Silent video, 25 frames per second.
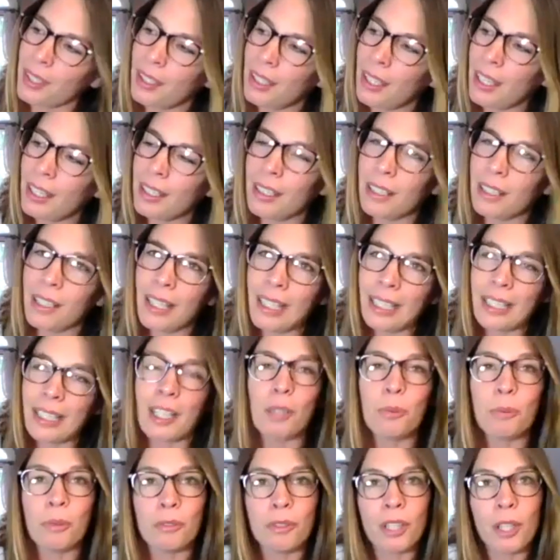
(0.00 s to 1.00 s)
And a
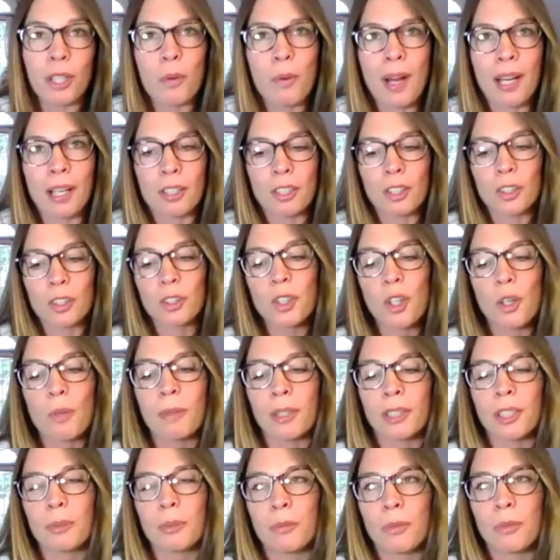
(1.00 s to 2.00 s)
kid would require so
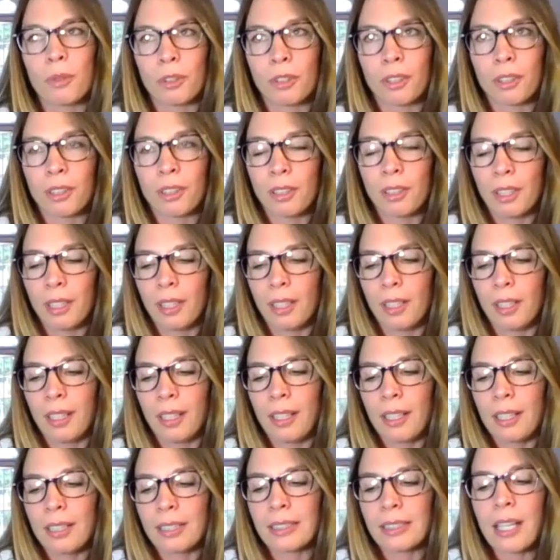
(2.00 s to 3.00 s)
much more
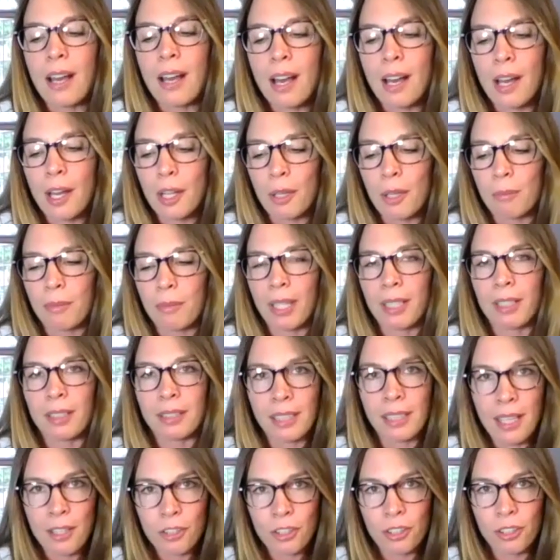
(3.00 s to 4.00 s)
time and
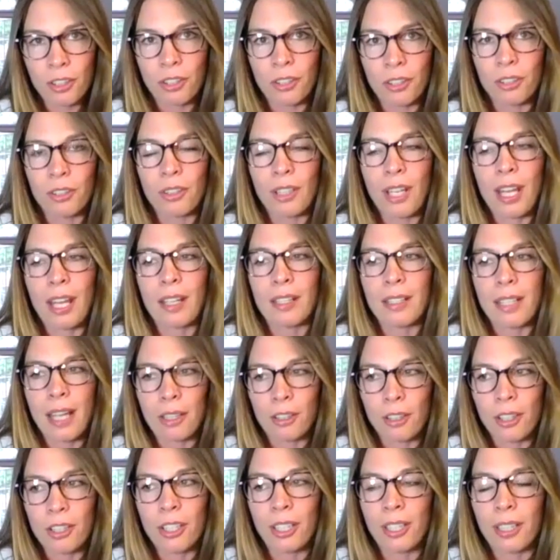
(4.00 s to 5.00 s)
attention and
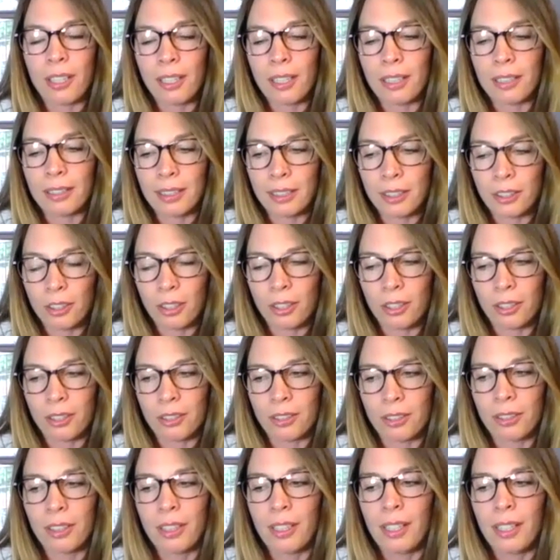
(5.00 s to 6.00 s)
energy and
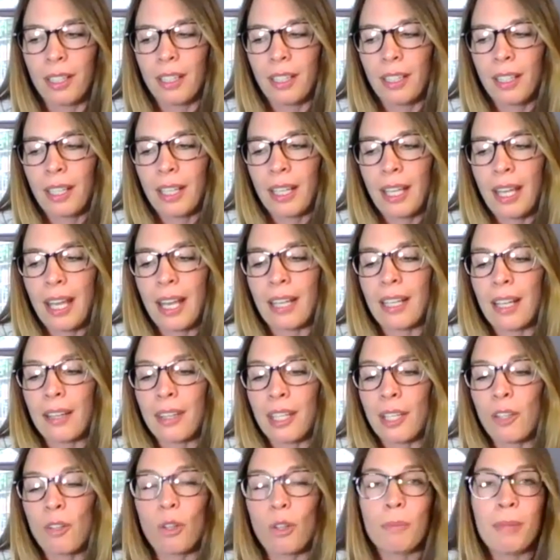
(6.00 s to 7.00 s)
concern. And I
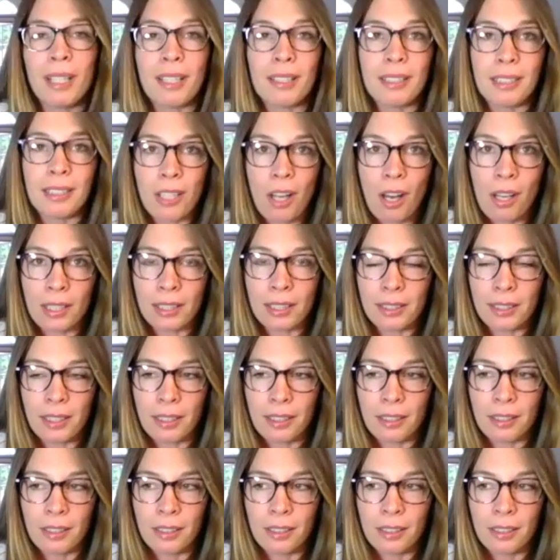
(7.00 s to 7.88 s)
think it would be exhausting.